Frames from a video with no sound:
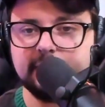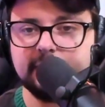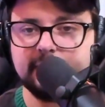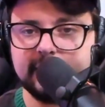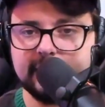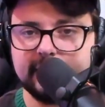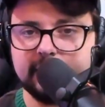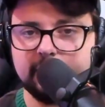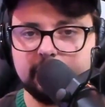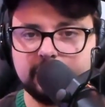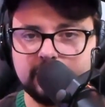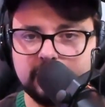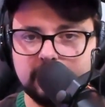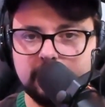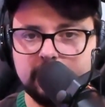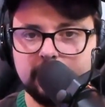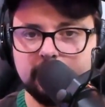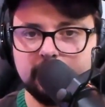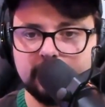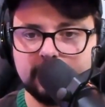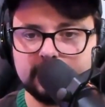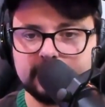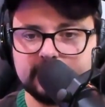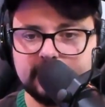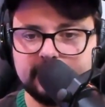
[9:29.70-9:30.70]
That could totally
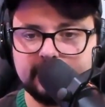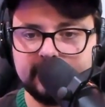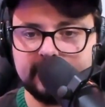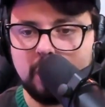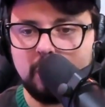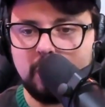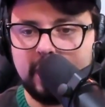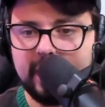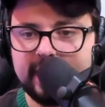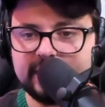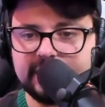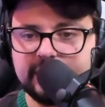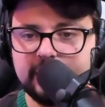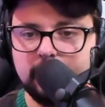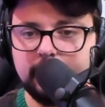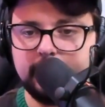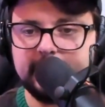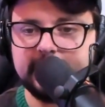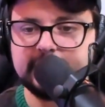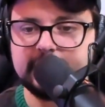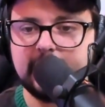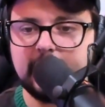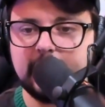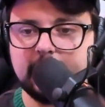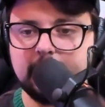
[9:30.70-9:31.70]
work, Tony. Why is
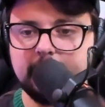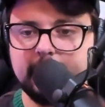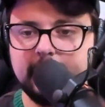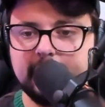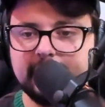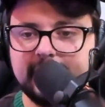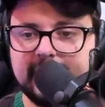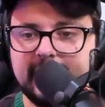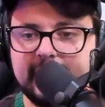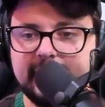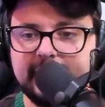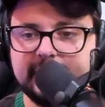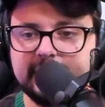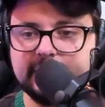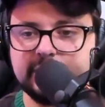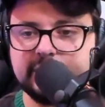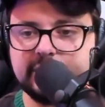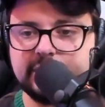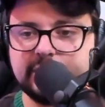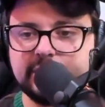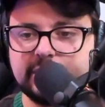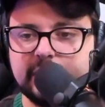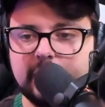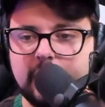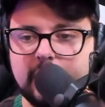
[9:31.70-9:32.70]
nobody talking about Kanan's
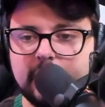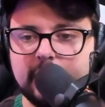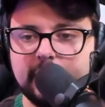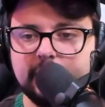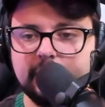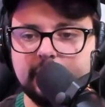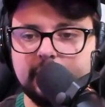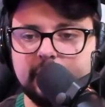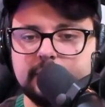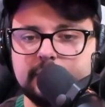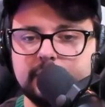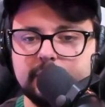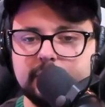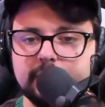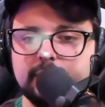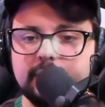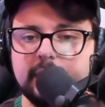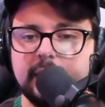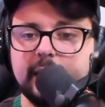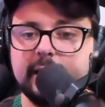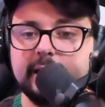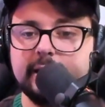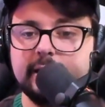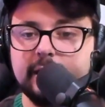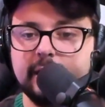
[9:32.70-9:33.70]
son? Dude,
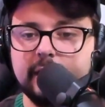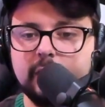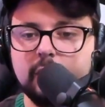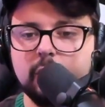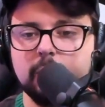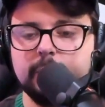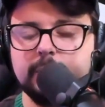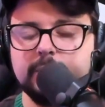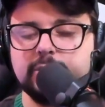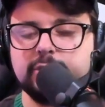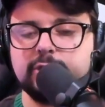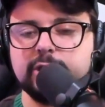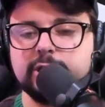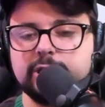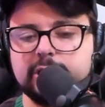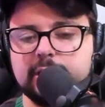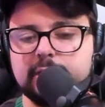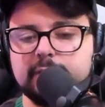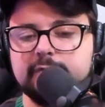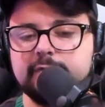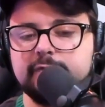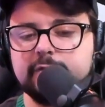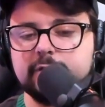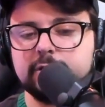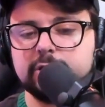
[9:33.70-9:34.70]
I know,
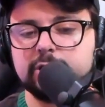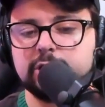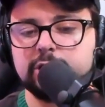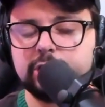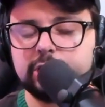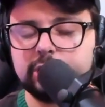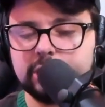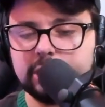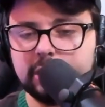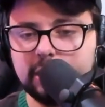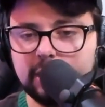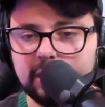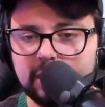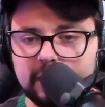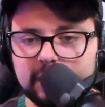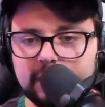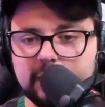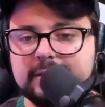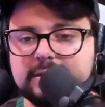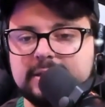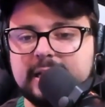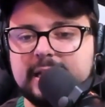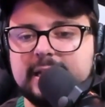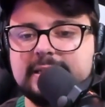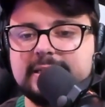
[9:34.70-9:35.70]
Patricia, for sure.
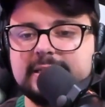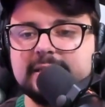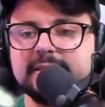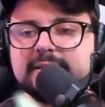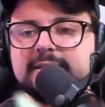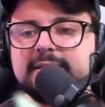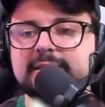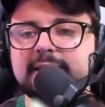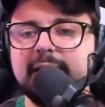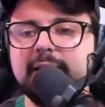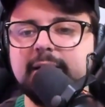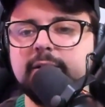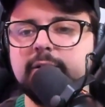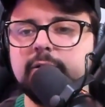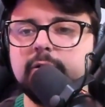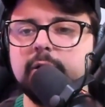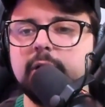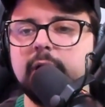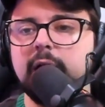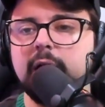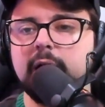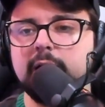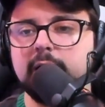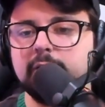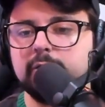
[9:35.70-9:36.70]
Jason
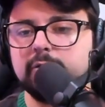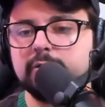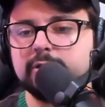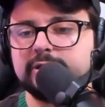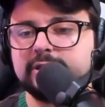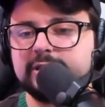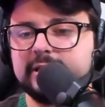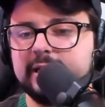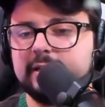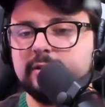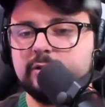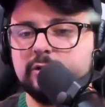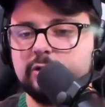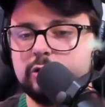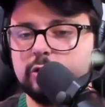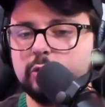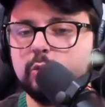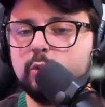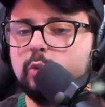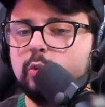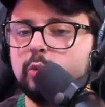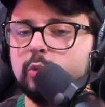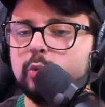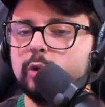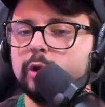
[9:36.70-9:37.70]
Sendula or
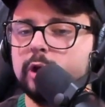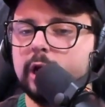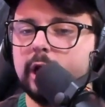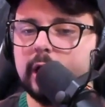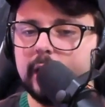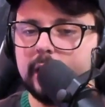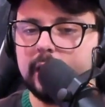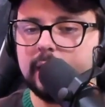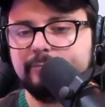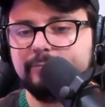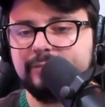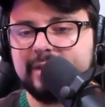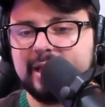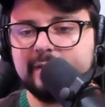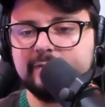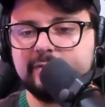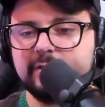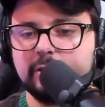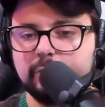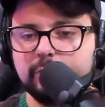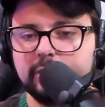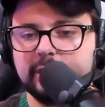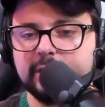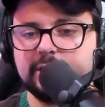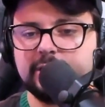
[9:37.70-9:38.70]
Sendula.
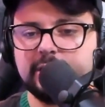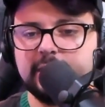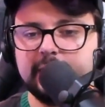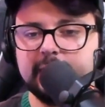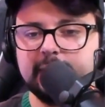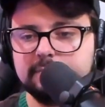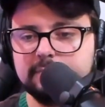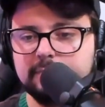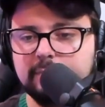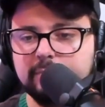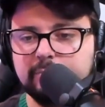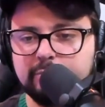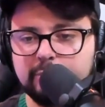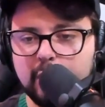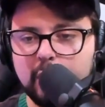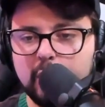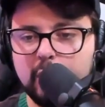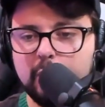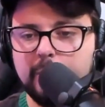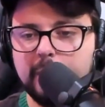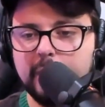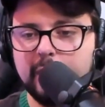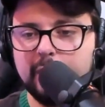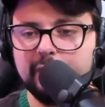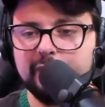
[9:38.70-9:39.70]
Definitely want to see it.
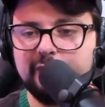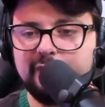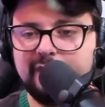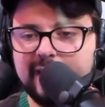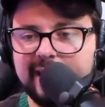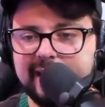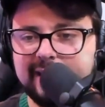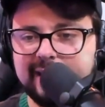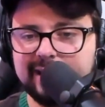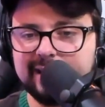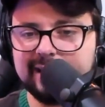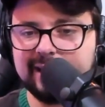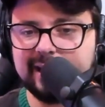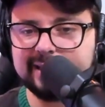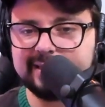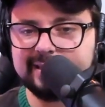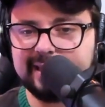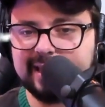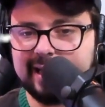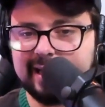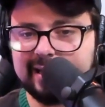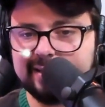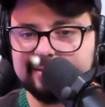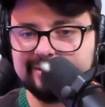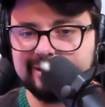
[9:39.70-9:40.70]
Brobo Fett, I like
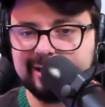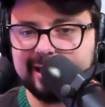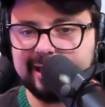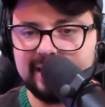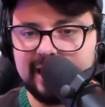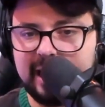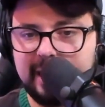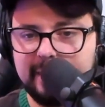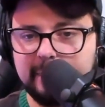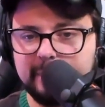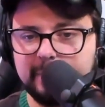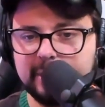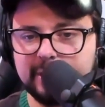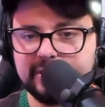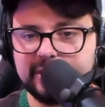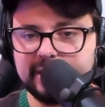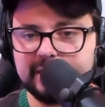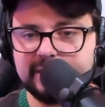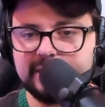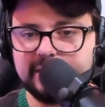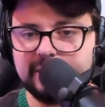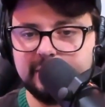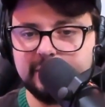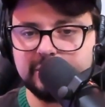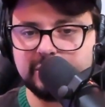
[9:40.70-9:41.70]
that, Rick. Happy birthday
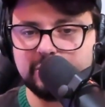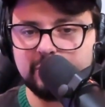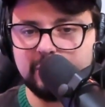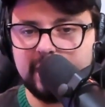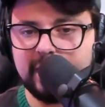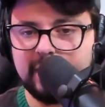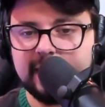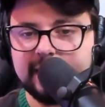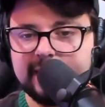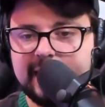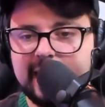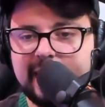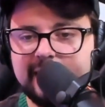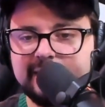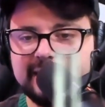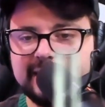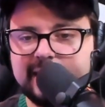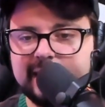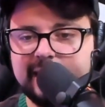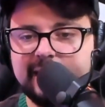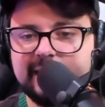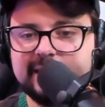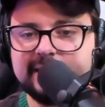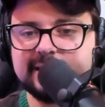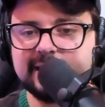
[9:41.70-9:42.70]
to you as well. Kathy
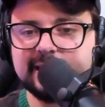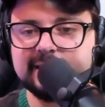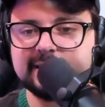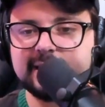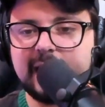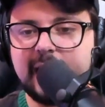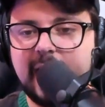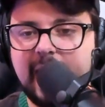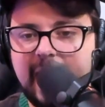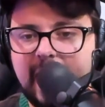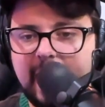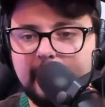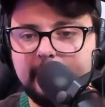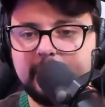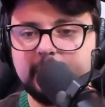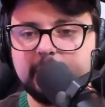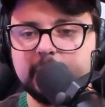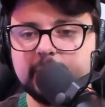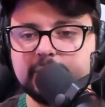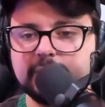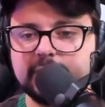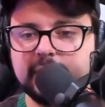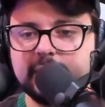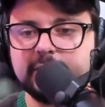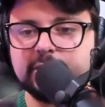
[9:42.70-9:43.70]
Kennedy says, Happy
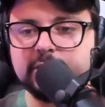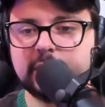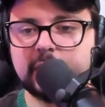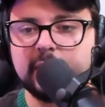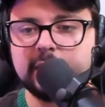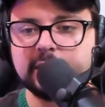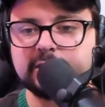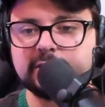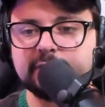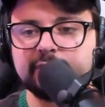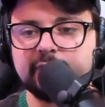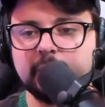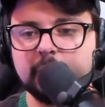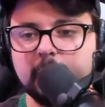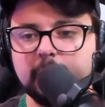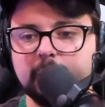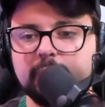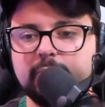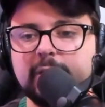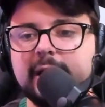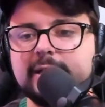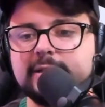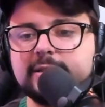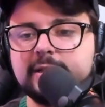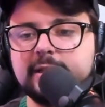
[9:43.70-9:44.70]
birthday, Josh, from the
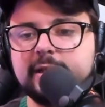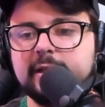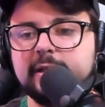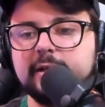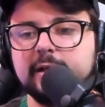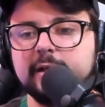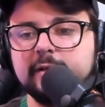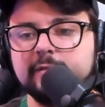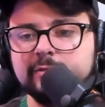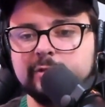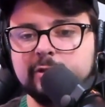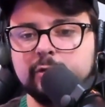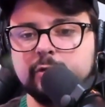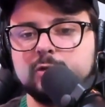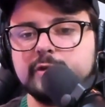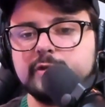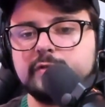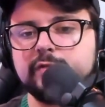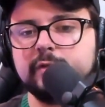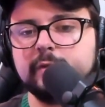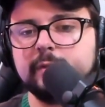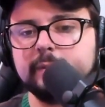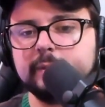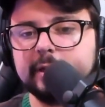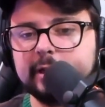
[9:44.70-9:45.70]
president of
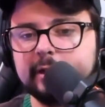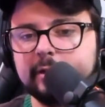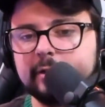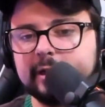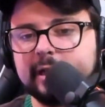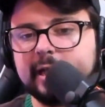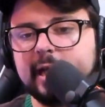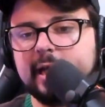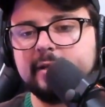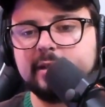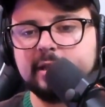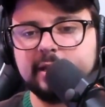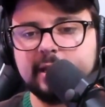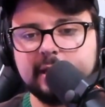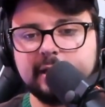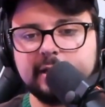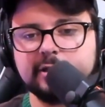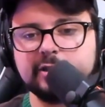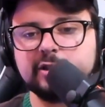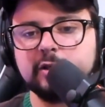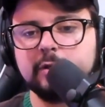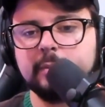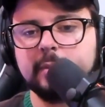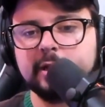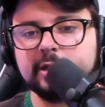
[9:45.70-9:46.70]
Lucasfilm. You know, Kathy, thank you
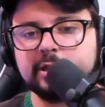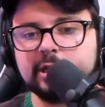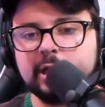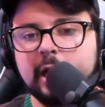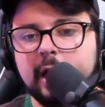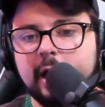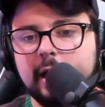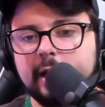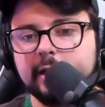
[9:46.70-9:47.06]
so much.